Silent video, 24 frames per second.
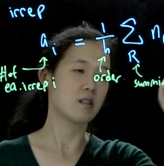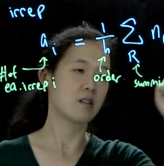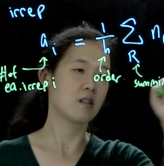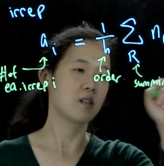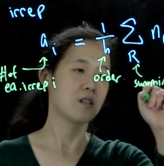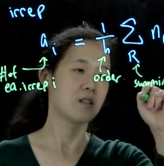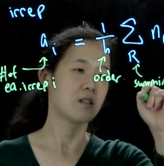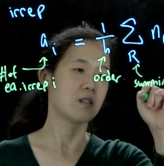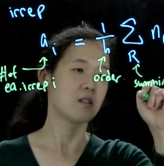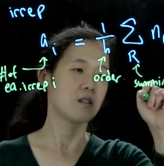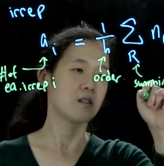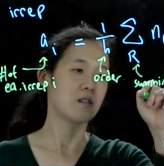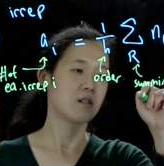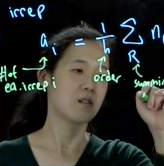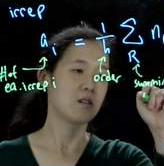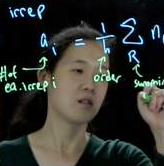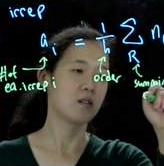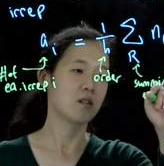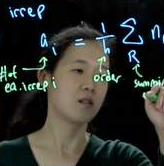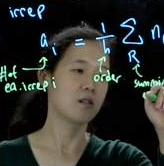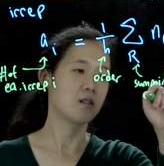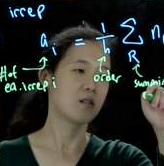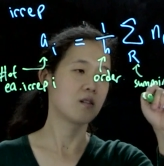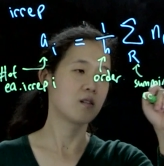
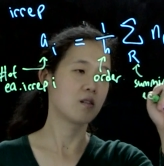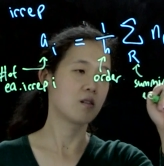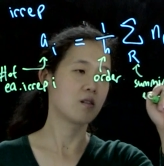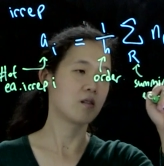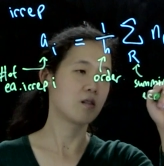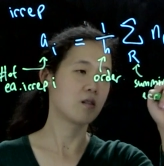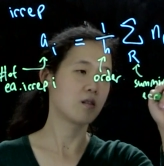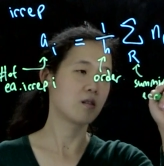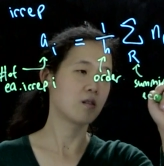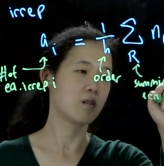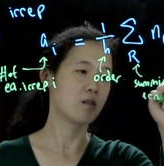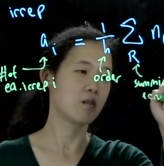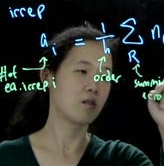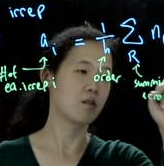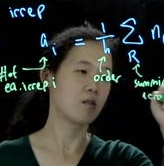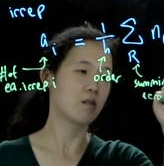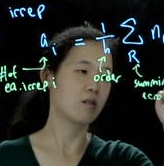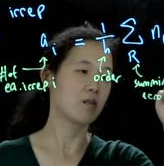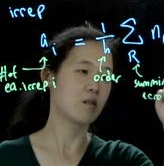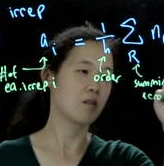Nothing is said.